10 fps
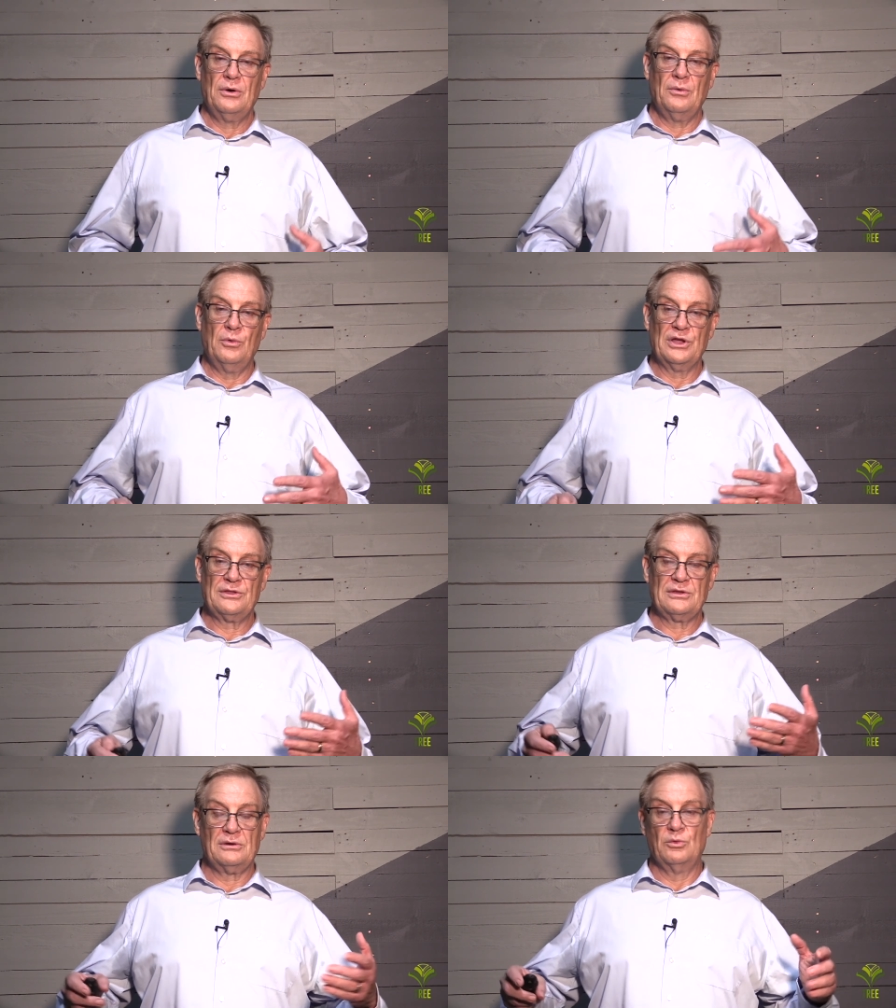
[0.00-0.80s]
with
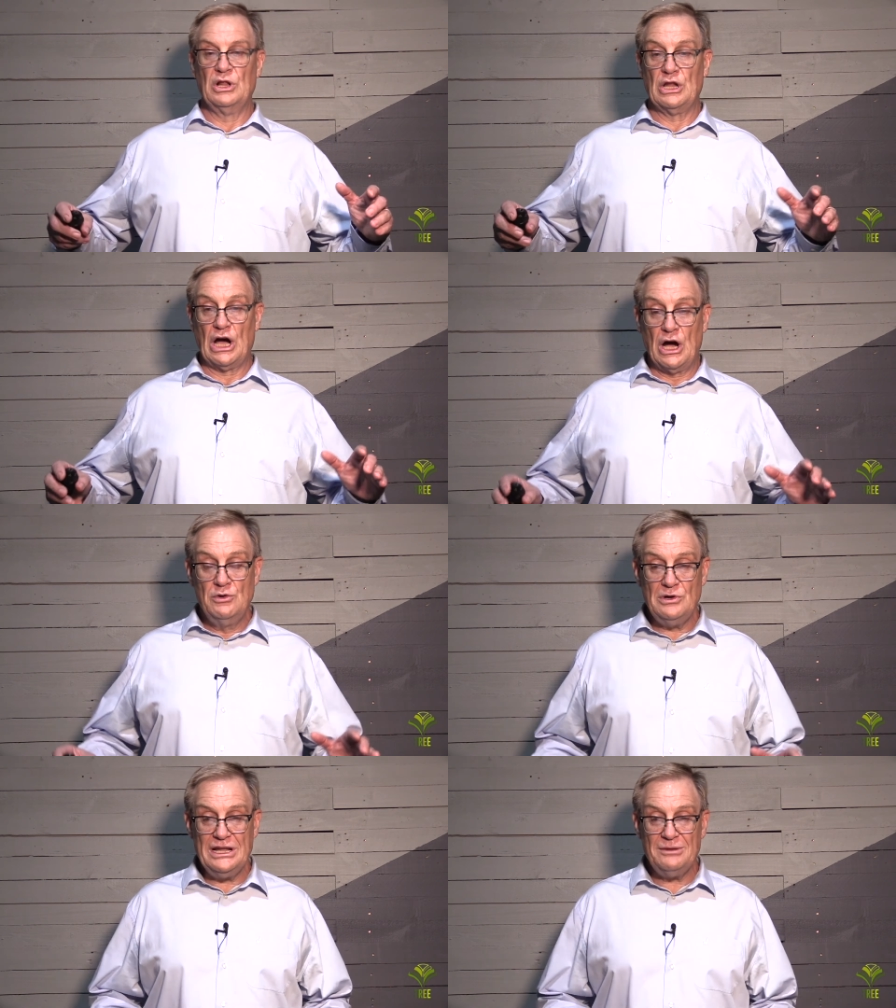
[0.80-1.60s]
will
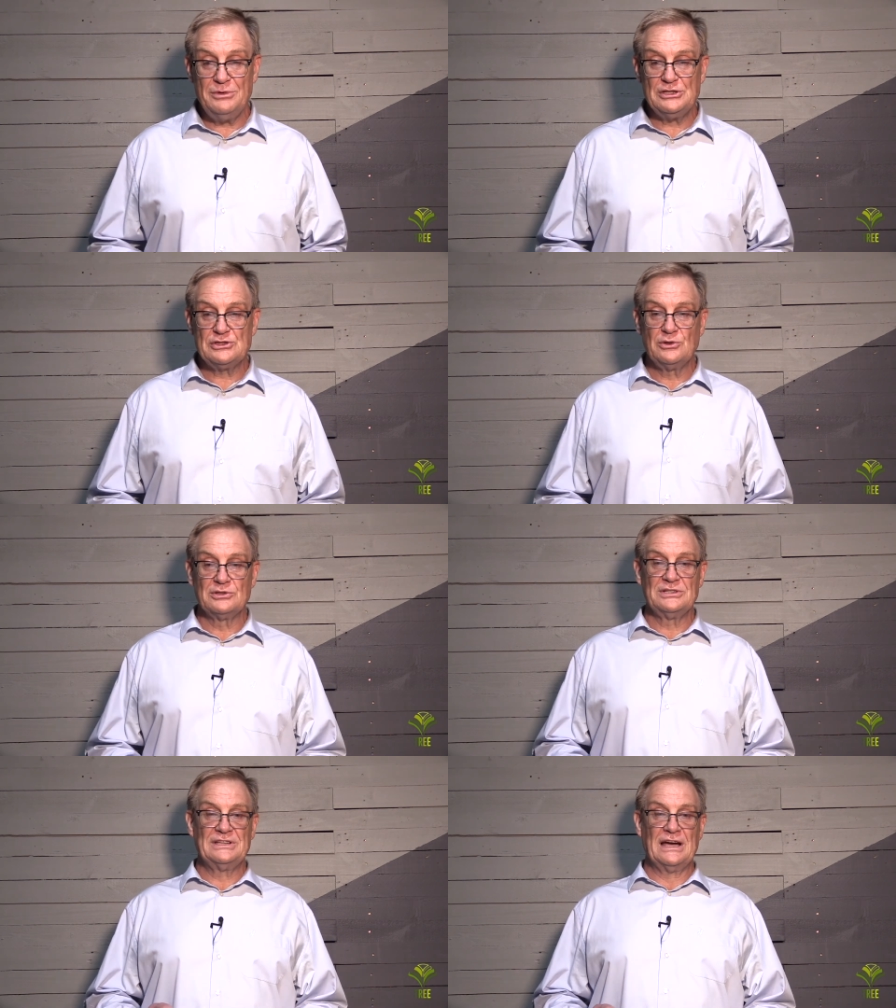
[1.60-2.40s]
only be
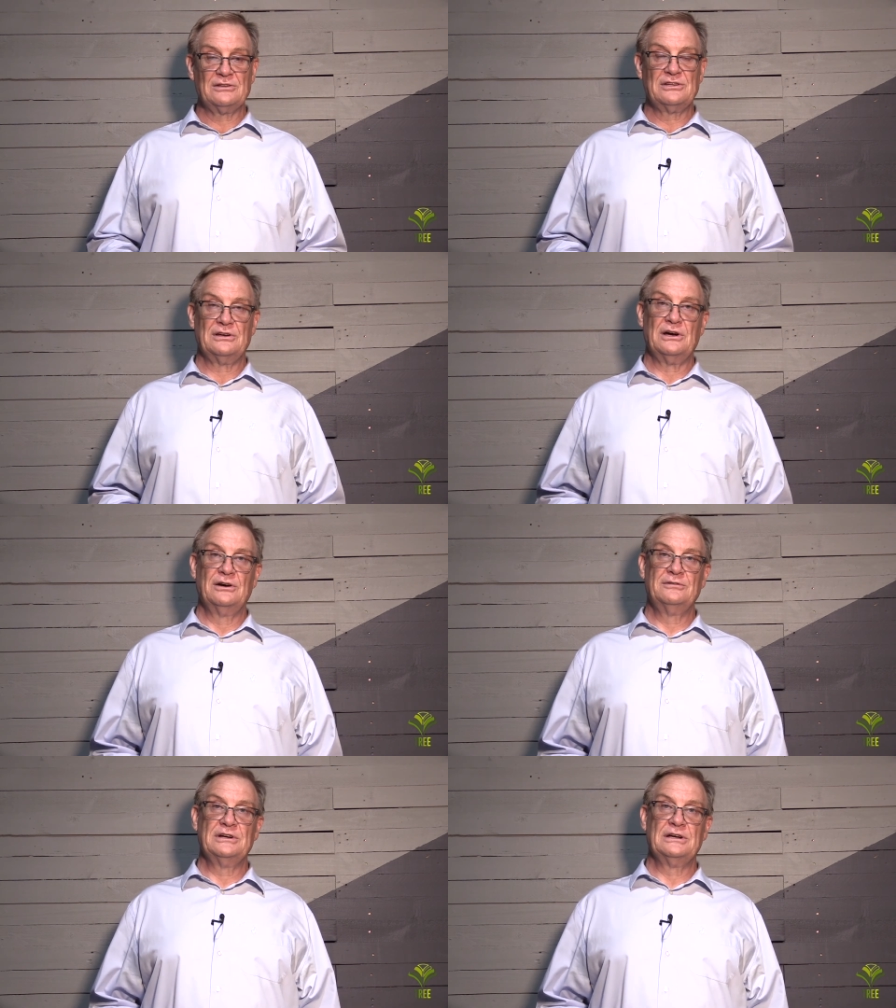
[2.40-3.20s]
sorted out
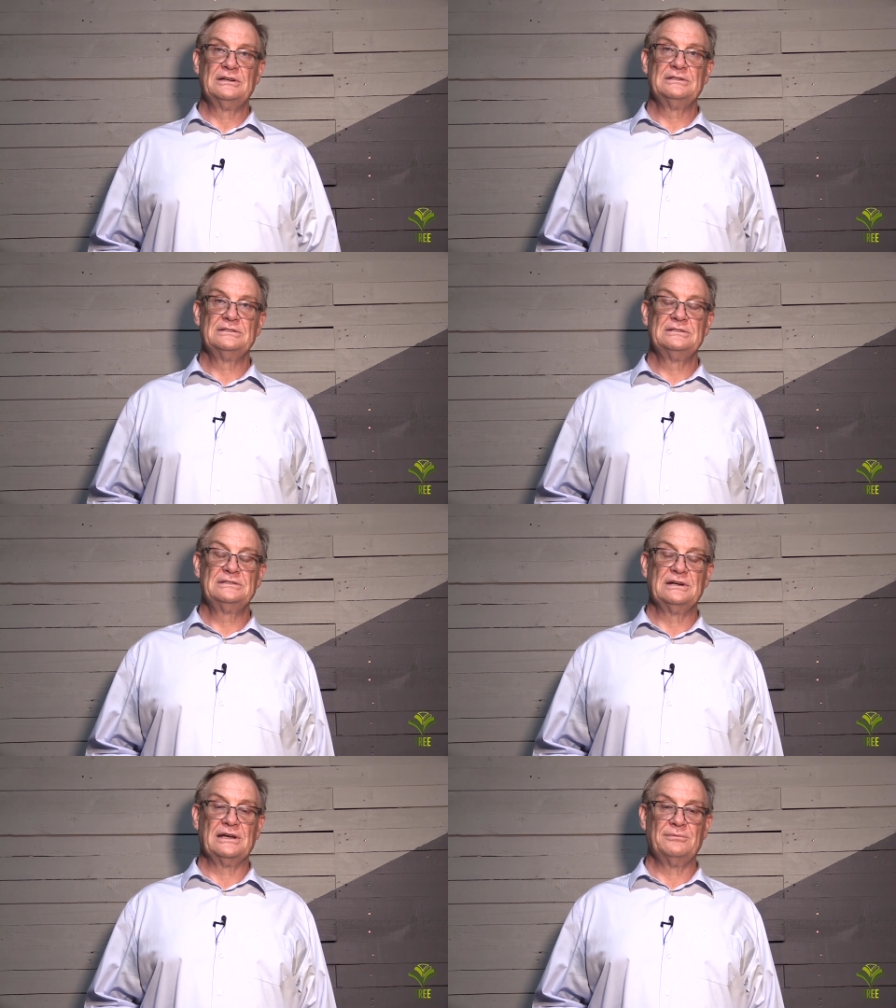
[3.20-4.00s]
over
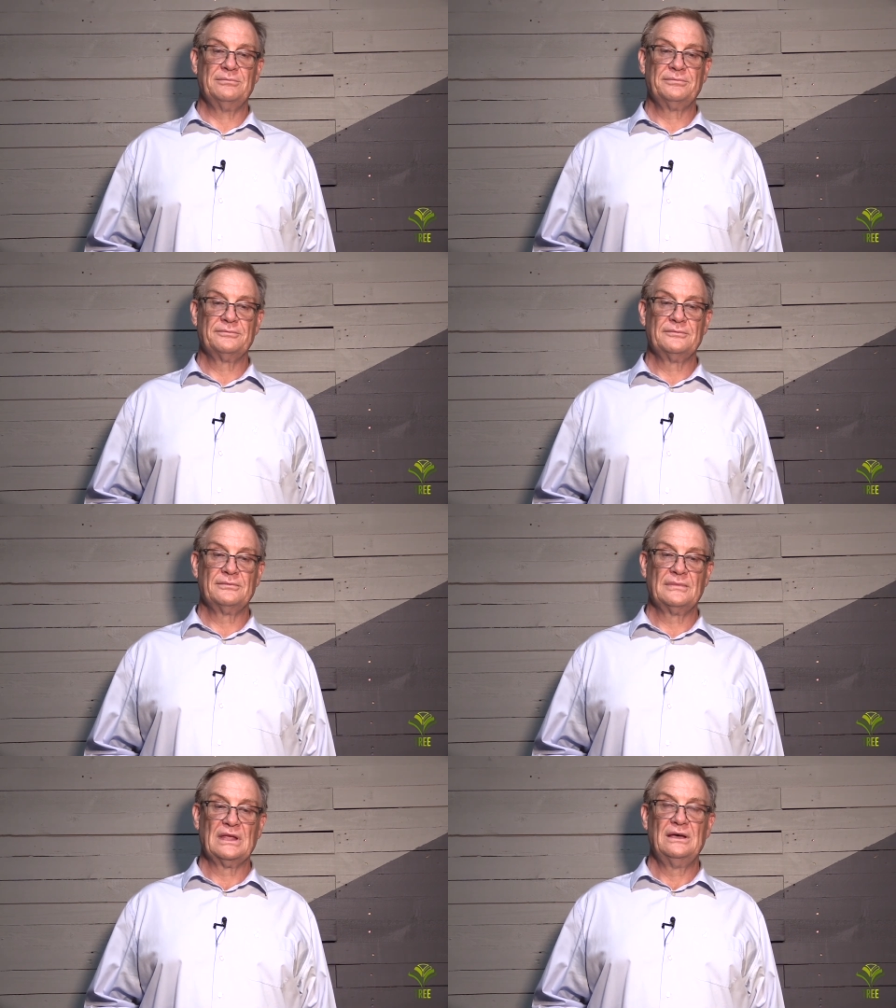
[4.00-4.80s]
time.
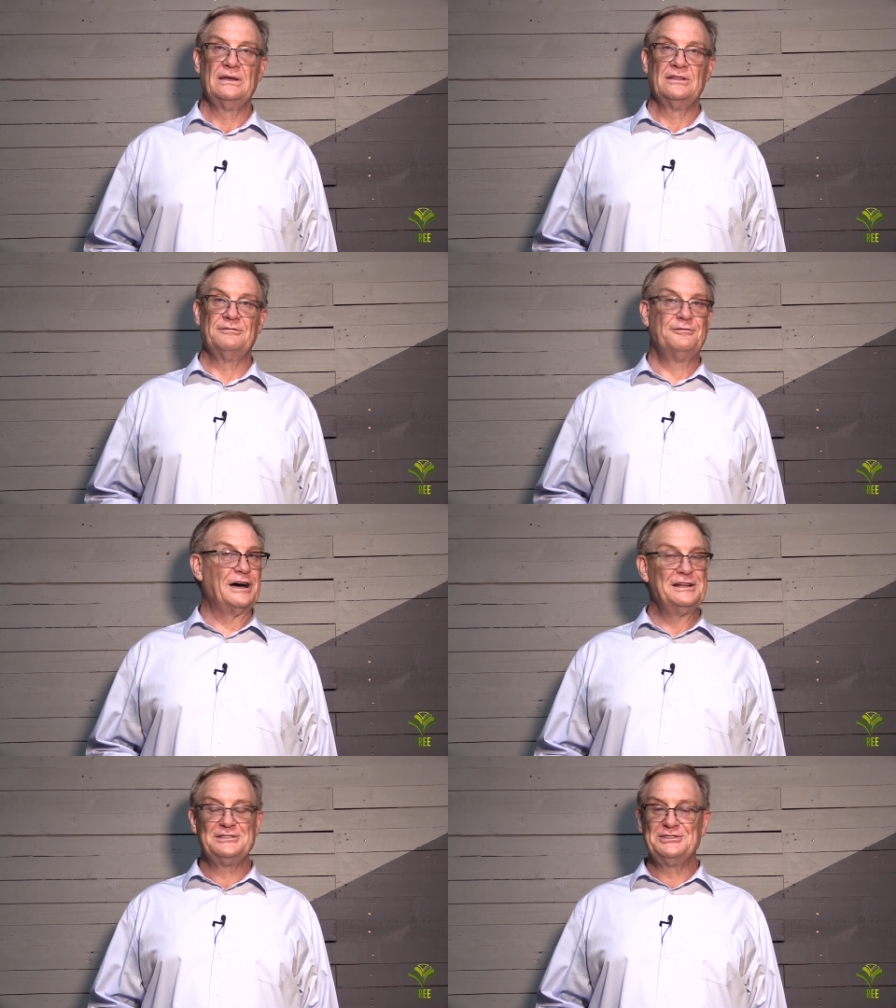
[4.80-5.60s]
The
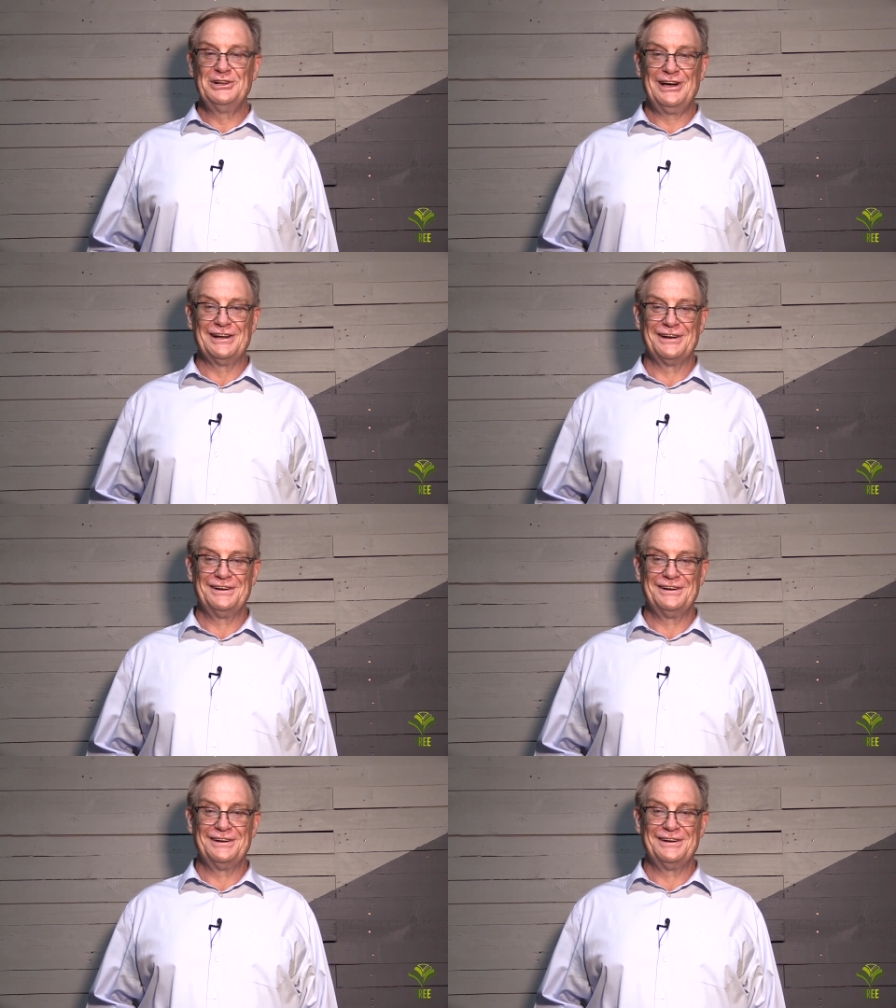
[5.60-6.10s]
fight is still on.